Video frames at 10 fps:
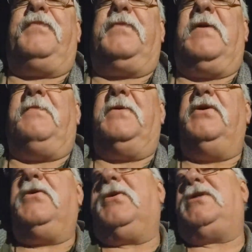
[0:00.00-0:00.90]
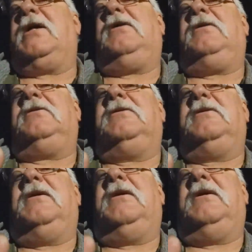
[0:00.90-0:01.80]
If you're new to the channel,
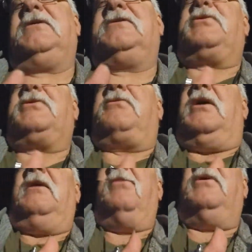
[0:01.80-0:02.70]
hit subscribe,